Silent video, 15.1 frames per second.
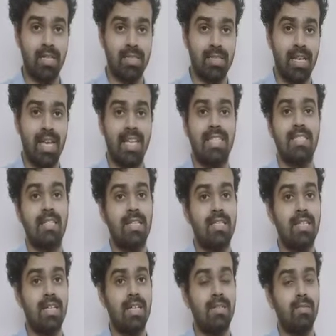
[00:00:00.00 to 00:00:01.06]
like
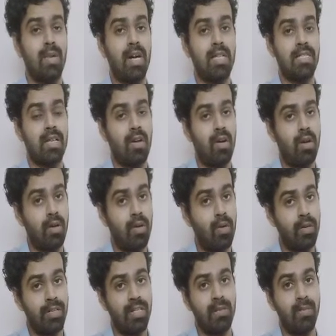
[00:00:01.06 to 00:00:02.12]
surgical mask or
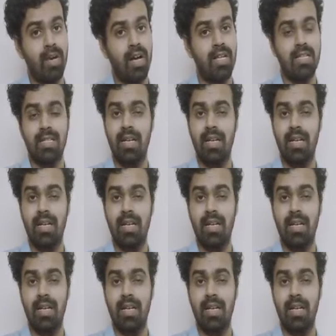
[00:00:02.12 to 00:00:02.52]
cotton mask,